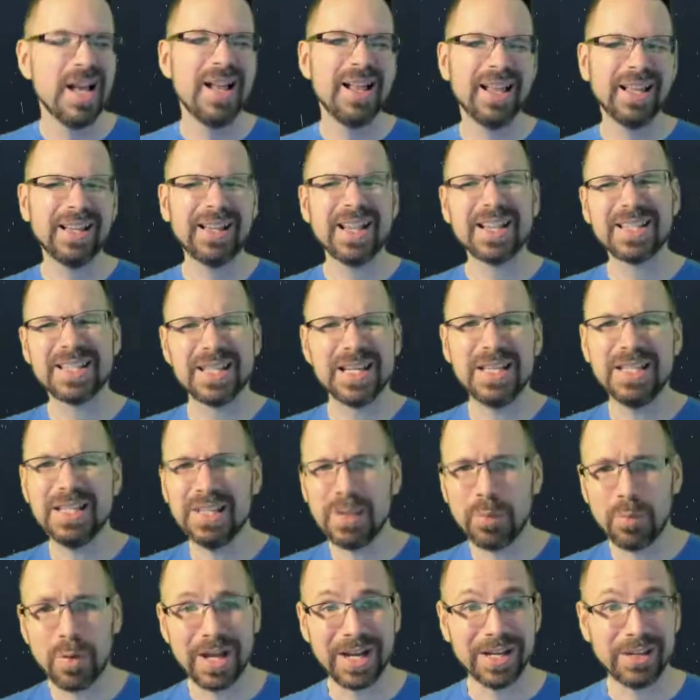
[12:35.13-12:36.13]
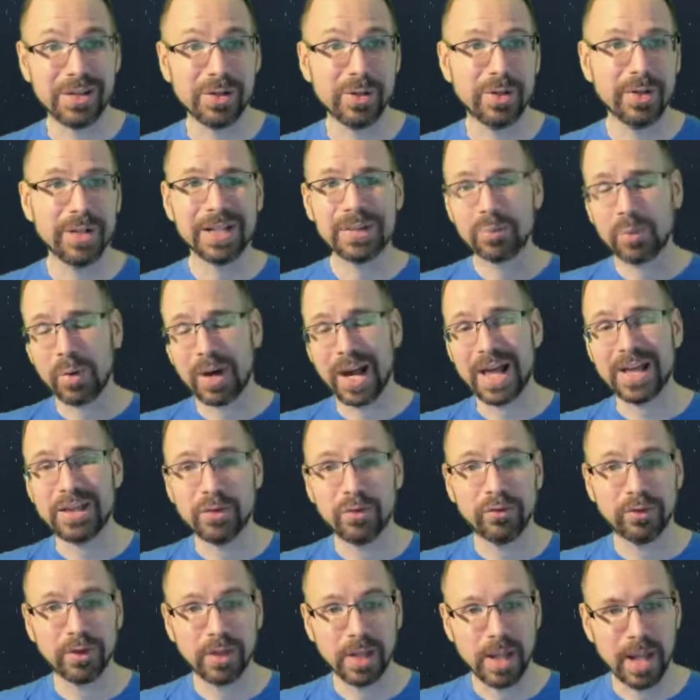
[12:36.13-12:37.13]
like that's an easy way to do it that's what i
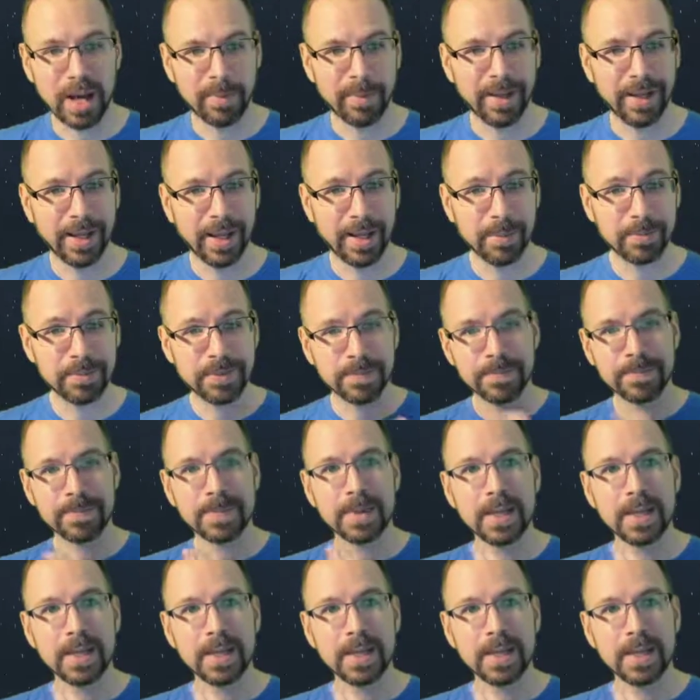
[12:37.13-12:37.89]
do for a lot of my games